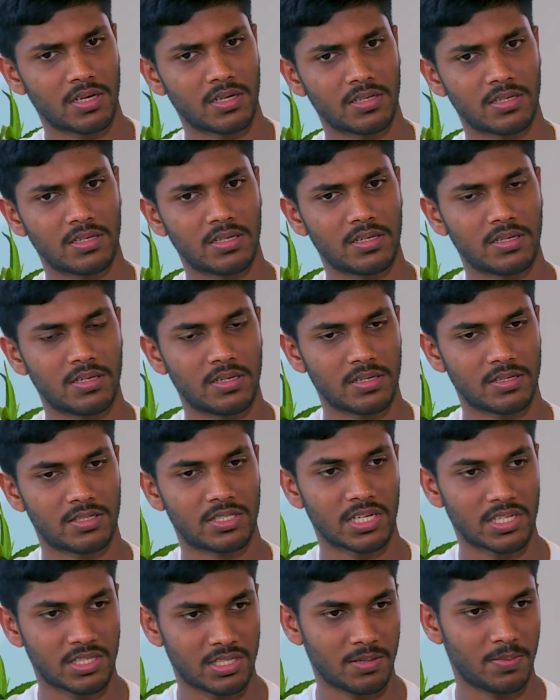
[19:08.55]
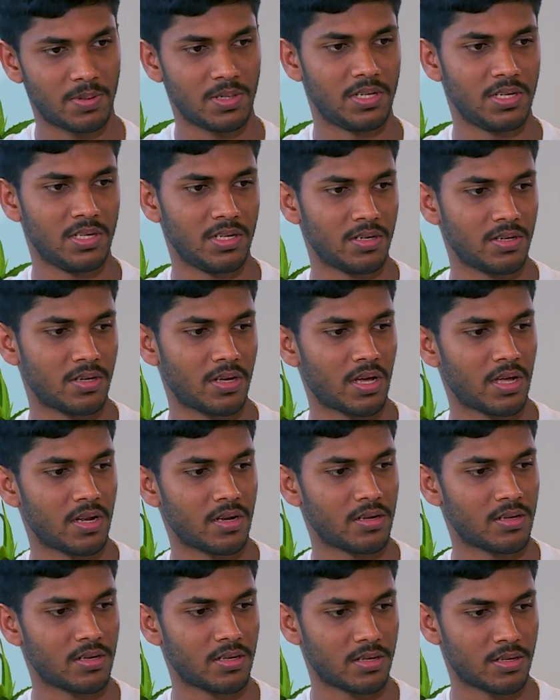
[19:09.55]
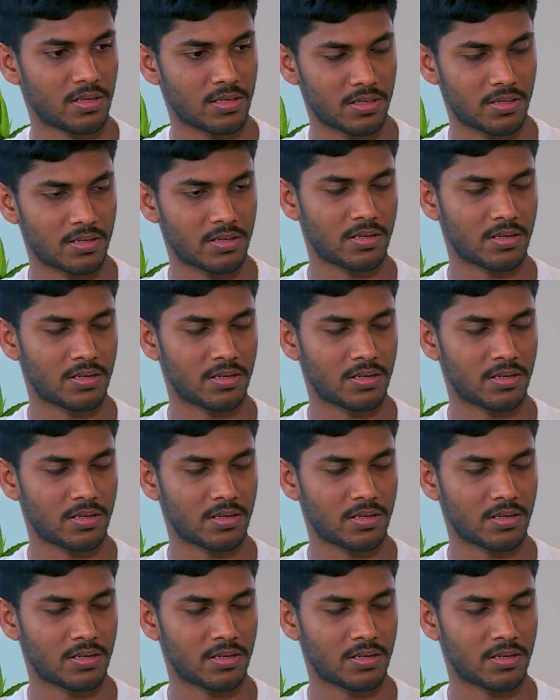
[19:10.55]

the ChatGPT and the